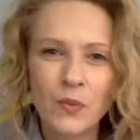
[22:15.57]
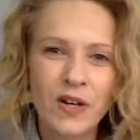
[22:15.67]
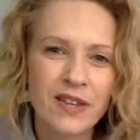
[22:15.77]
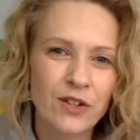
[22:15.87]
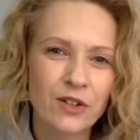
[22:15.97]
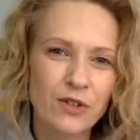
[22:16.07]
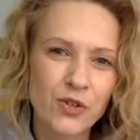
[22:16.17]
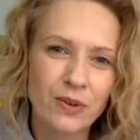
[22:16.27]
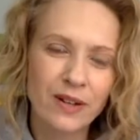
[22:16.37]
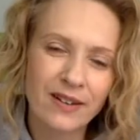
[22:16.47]
one of the other
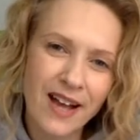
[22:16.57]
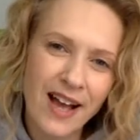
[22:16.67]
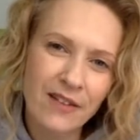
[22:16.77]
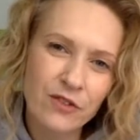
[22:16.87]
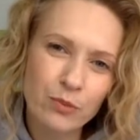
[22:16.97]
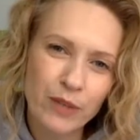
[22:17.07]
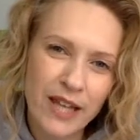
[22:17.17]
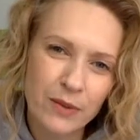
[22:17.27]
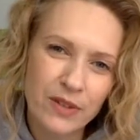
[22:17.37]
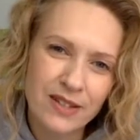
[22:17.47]
virtual art hives
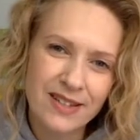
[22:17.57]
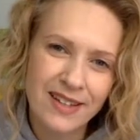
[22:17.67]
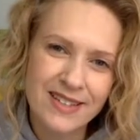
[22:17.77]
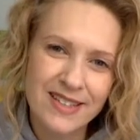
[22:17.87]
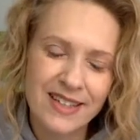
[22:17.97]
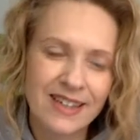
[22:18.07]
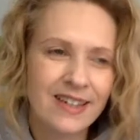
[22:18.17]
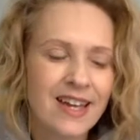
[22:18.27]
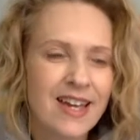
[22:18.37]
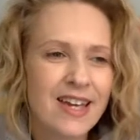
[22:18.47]
play with this idea.
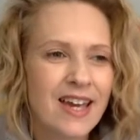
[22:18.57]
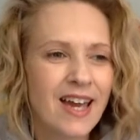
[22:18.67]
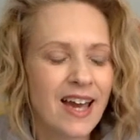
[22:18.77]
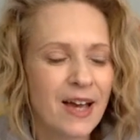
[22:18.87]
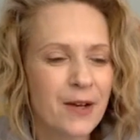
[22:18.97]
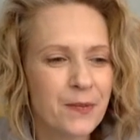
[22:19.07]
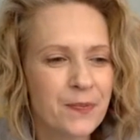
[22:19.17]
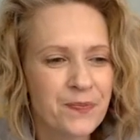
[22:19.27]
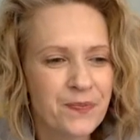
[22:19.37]
Um,